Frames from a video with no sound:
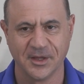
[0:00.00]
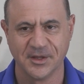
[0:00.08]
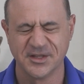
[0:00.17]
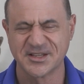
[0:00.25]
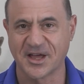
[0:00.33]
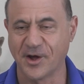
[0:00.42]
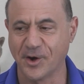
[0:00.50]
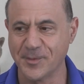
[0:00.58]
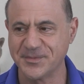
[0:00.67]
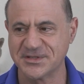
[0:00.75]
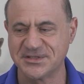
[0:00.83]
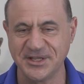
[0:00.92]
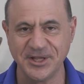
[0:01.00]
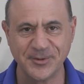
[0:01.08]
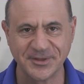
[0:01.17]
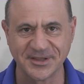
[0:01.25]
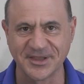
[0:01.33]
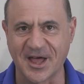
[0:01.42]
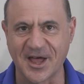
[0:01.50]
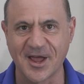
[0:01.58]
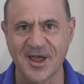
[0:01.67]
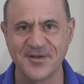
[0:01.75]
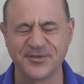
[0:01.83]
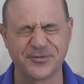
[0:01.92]
So I hope to see you in the
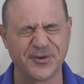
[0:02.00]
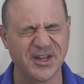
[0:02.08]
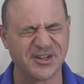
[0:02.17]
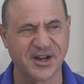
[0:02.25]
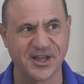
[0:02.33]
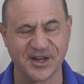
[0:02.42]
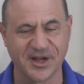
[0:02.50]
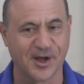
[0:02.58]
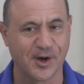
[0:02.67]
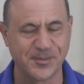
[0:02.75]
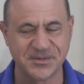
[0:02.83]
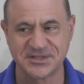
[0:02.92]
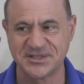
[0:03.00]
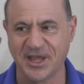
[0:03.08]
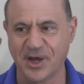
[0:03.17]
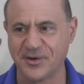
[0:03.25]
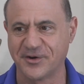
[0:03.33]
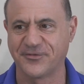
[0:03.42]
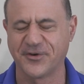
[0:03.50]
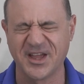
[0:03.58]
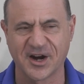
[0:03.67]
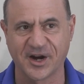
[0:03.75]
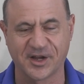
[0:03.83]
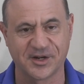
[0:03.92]
live and free training. I hope to see you in a free
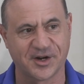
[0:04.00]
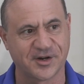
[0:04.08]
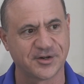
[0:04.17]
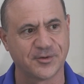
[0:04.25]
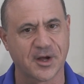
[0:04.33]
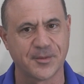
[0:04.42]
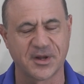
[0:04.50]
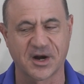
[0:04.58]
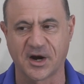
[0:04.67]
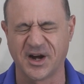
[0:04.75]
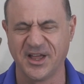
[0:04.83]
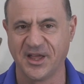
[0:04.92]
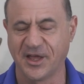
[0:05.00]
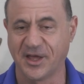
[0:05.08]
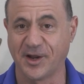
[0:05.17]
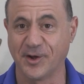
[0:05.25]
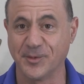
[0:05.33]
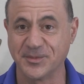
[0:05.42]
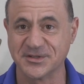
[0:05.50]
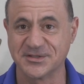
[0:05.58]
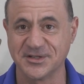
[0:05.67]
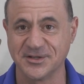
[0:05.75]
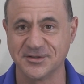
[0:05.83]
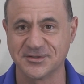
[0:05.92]
architecture webinar, and I hope to
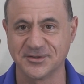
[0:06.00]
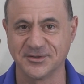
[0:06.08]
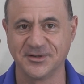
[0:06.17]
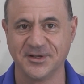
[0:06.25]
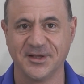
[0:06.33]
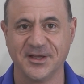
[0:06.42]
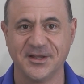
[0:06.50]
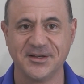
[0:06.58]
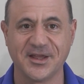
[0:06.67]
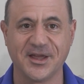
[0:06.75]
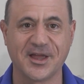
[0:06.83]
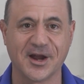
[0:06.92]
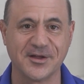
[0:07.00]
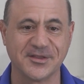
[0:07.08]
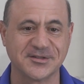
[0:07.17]
see you soon. Take care.